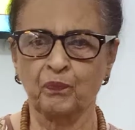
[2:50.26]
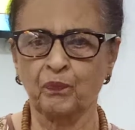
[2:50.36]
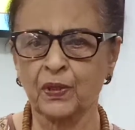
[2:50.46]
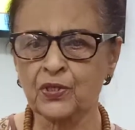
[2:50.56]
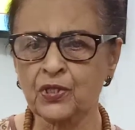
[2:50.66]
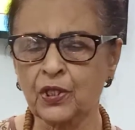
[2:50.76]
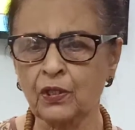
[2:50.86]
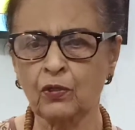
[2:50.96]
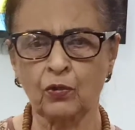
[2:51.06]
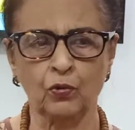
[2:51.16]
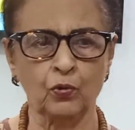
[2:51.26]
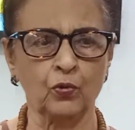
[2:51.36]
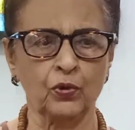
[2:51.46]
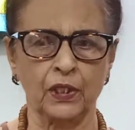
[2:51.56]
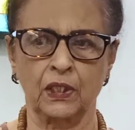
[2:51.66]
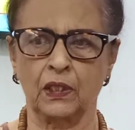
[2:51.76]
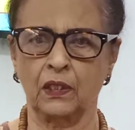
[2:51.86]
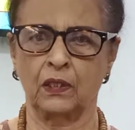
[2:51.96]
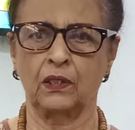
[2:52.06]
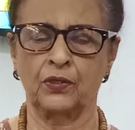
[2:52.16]
person who he
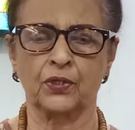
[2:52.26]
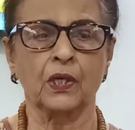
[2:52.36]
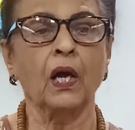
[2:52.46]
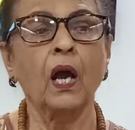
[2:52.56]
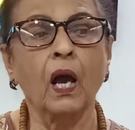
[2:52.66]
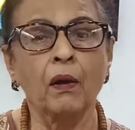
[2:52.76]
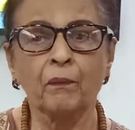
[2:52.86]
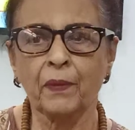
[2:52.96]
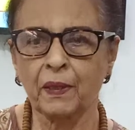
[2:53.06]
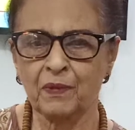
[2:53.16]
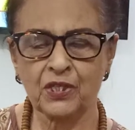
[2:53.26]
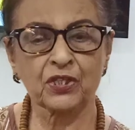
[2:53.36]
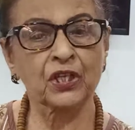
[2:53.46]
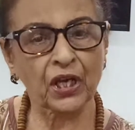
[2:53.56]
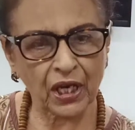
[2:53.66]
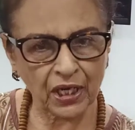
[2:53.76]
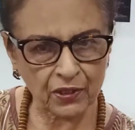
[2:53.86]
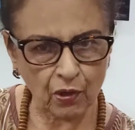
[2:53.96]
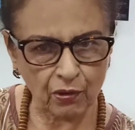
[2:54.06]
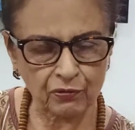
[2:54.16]
is maybe scared
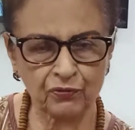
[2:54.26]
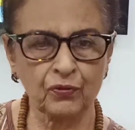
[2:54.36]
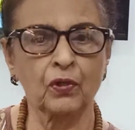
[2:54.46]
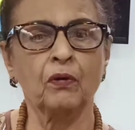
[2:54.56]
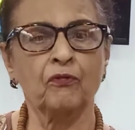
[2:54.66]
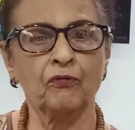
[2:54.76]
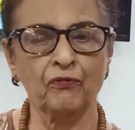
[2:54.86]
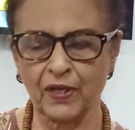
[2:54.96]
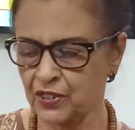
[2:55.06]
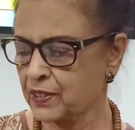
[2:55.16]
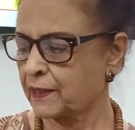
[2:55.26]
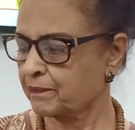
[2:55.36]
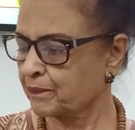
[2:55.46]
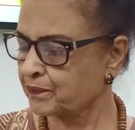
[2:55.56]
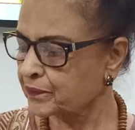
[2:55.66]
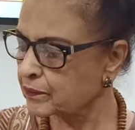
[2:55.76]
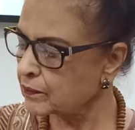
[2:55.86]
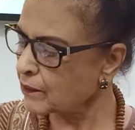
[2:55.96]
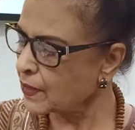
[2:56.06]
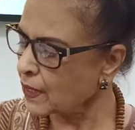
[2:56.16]
of facing.
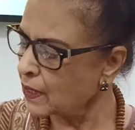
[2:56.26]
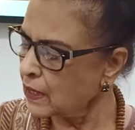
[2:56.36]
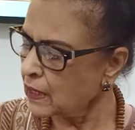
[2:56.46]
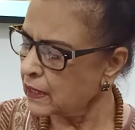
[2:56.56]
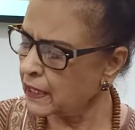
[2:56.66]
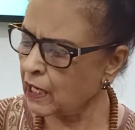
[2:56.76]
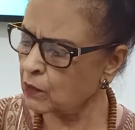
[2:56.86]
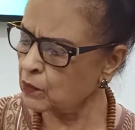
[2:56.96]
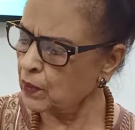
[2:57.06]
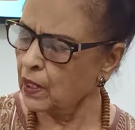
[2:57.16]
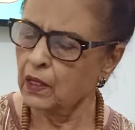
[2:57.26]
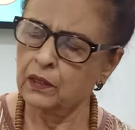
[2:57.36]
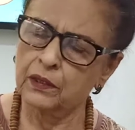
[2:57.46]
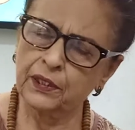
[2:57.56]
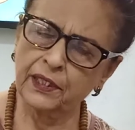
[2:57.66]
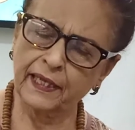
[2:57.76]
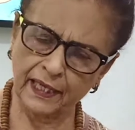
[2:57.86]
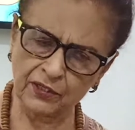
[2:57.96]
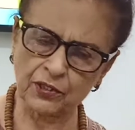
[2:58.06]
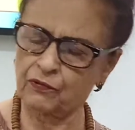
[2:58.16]
Now, the
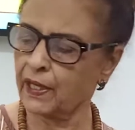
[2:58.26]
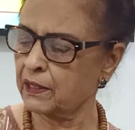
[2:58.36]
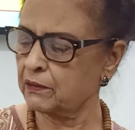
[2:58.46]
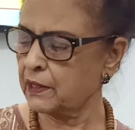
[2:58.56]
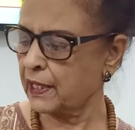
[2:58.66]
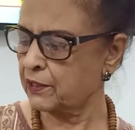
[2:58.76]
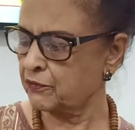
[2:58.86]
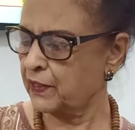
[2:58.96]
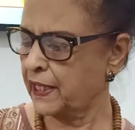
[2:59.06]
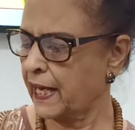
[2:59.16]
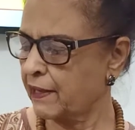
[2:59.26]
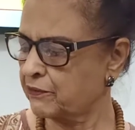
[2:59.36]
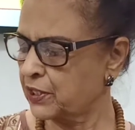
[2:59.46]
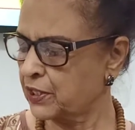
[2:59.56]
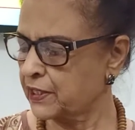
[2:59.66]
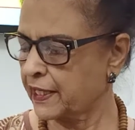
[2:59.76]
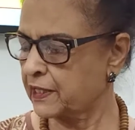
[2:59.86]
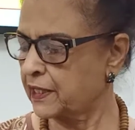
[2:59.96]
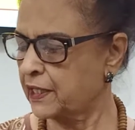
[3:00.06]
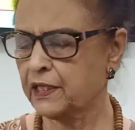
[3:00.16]
next one that we have in the
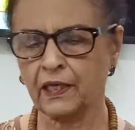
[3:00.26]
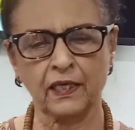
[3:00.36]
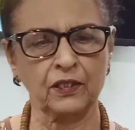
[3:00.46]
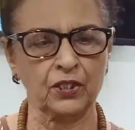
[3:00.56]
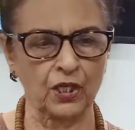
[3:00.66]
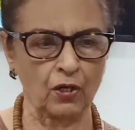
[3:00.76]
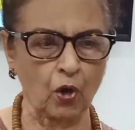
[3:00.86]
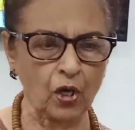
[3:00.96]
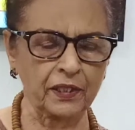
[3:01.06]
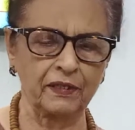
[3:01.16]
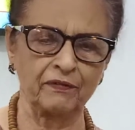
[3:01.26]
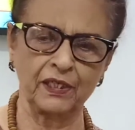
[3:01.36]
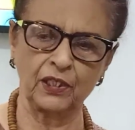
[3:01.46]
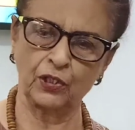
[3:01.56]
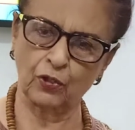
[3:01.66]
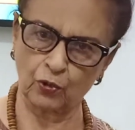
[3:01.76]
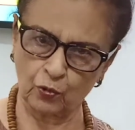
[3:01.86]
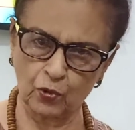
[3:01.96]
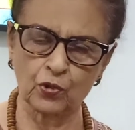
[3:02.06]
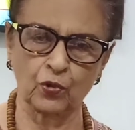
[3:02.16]
technique, and these are all given in your
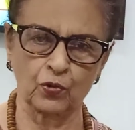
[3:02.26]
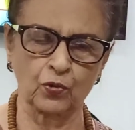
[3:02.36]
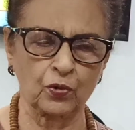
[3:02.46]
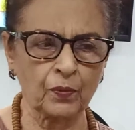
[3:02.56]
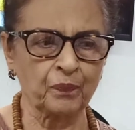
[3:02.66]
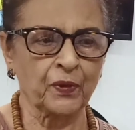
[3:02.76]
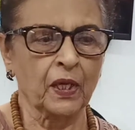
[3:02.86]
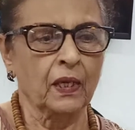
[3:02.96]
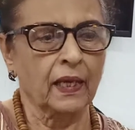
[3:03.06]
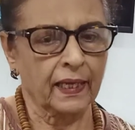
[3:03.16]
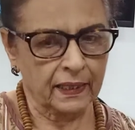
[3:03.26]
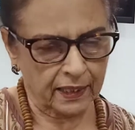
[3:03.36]
notes also and